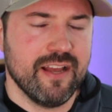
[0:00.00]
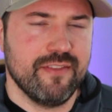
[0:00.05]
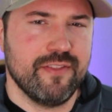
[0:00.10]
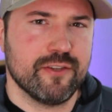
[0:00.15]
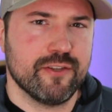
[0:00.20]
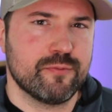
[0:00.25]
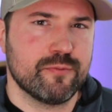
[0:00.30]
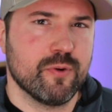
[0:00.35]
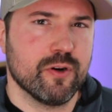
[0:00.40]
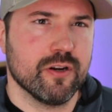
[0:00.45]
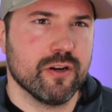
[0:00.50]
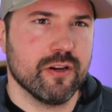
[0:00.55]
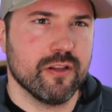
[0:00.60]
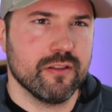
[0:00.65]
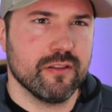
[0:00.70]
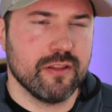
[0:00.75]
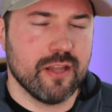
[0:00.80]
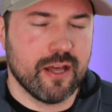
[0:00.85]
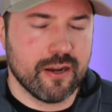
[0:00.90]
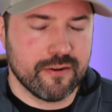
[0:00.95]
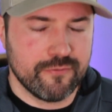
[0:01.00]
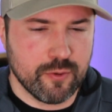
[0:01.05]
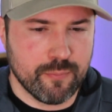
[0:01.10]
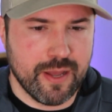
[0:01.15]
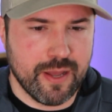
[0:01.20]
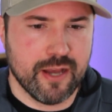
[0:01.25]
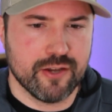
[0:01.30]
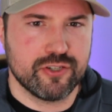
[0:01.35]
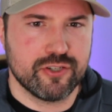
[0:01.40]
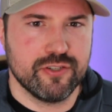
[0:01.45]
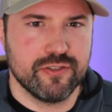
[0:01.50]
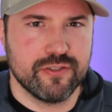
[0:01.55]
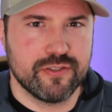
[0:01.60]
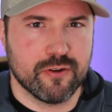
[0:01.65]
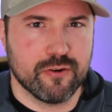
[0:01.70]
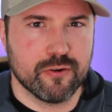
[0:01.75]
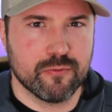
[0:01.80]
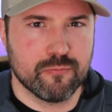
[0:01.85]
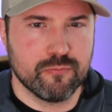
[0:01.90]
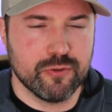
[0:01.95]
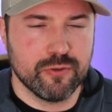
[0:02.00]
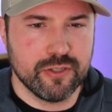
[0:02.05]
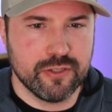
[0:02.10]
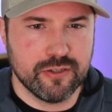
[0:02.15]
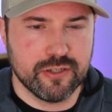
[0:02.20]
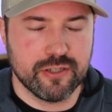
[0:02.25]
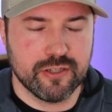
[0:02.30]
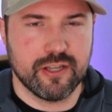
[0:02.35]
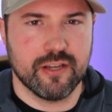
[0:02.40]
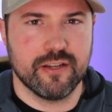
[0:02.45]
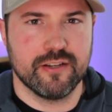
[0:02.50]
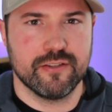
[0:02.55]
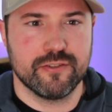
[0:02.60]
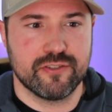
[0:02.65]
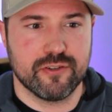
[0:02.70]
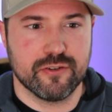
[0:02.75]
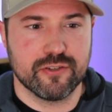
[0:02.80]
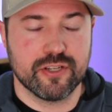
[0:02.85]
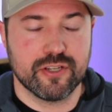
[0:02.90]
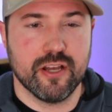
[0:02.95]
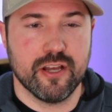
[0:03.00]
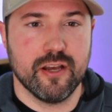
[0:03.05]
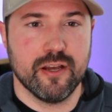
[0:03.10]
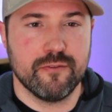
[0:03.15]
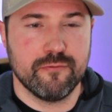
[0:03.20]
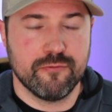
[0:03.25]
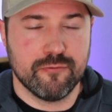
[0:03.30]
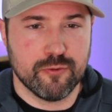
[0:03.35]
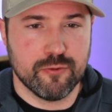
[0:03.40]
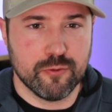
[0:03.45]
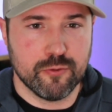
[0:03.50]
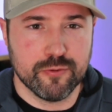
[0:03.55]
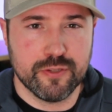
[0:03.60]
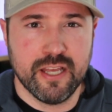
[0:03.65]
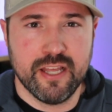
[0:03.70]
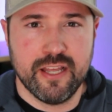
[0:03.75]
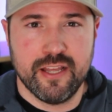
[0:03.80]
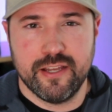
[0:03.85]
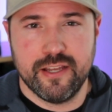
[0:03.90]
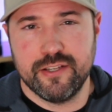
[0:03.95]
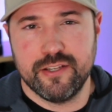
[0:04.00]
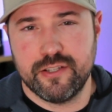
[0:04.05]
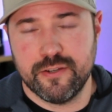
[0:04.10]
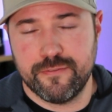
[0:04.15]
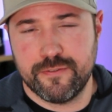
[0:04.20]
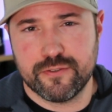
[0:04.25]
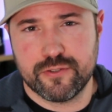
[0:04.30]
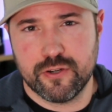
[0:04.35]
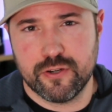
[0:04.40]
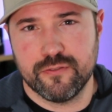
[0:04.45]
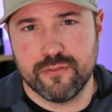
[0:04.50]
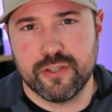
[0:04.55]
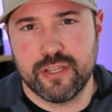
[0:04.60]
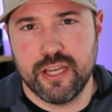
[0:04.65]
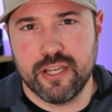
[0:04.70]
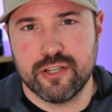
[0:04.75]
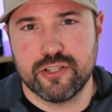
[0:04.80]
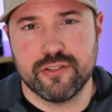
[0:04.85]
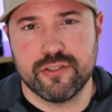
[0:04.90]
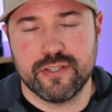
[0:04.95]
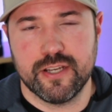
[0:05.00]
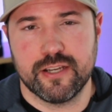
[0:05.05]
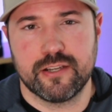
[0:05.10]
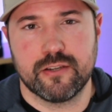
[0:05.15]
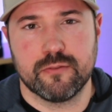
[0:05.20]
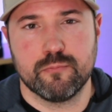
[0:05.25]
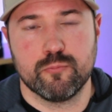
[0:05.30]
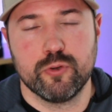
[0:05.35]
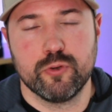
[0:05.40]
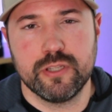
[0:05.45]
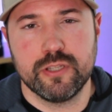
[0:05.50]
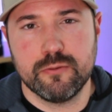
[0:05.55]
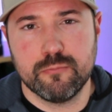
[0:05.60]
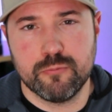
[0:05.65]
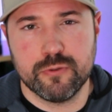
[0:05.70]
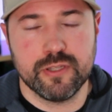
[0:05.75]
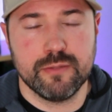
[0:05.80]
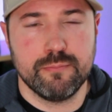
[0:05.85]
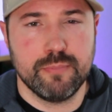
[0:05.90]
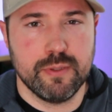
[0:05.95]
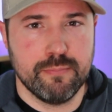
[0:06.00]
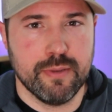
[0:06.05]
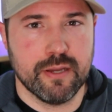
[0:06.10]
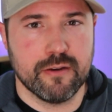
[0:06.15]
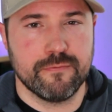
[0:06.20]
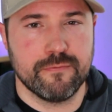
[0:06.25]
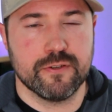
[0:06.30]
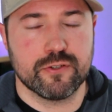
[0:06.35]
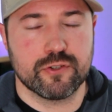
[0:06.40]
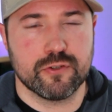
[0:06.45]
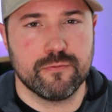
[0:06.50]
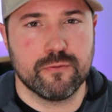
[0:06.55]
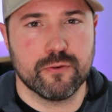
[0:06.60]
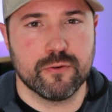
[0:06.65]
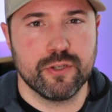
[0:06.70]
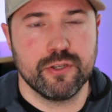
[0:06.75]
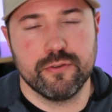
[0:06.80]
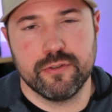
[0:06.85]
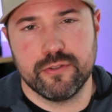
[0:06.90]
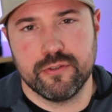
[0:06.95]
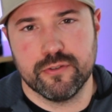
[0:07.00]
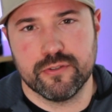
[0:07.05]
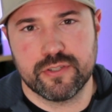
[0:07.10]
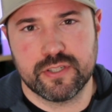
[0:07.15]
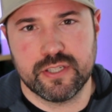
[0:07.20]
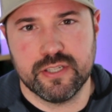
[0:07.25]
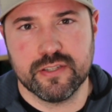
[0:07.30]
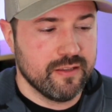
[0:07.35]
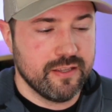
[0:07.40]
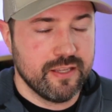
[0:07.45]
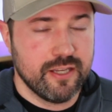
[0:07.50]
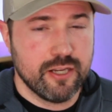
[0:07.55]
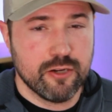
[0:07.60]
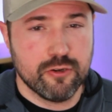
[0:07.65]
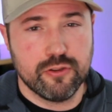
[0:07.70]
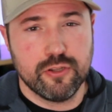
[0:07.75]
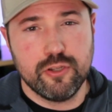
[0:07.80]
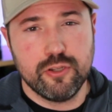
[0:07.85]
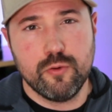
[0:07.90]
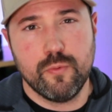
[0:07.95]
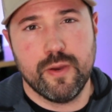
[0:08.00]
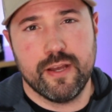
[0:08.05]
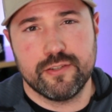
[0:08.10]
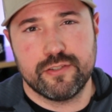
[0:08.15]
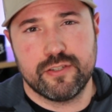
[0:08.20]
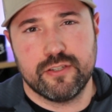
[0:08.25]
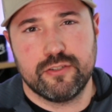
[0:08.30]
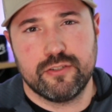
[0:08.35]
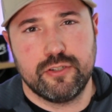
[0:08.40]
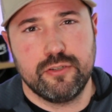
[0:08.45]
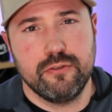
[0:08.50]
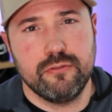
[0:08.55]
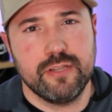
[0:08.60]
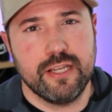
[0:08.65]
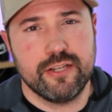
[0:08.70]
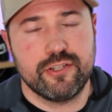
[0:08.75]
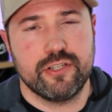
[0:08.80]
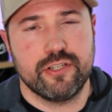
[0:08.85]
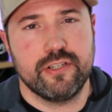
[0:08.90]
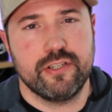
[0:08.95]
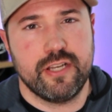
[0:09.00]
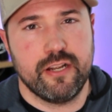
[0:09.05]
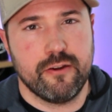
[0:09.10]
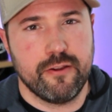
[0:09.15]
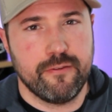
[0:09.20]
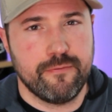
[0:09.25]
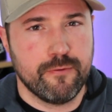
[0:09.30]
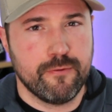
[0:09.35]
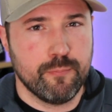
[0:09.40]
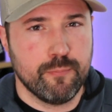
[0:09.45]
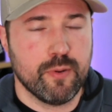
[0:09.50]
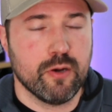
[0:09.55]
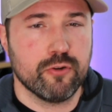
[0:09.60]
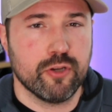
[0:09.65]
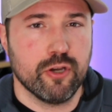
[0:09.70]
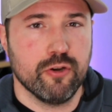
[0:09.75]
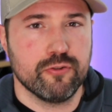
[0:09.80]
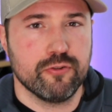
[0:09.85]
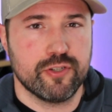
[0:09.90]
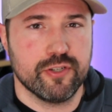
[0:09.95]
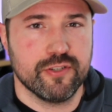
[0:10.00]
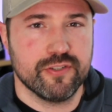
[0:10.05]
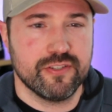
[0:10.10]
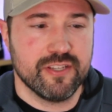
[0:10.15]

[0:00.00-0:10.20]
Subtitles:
that's where a lot of your passions are really going to kind of start to unfold in different certifications that can really, really be beneficial for you and your skills. Here in the US, 2 legendary football coaches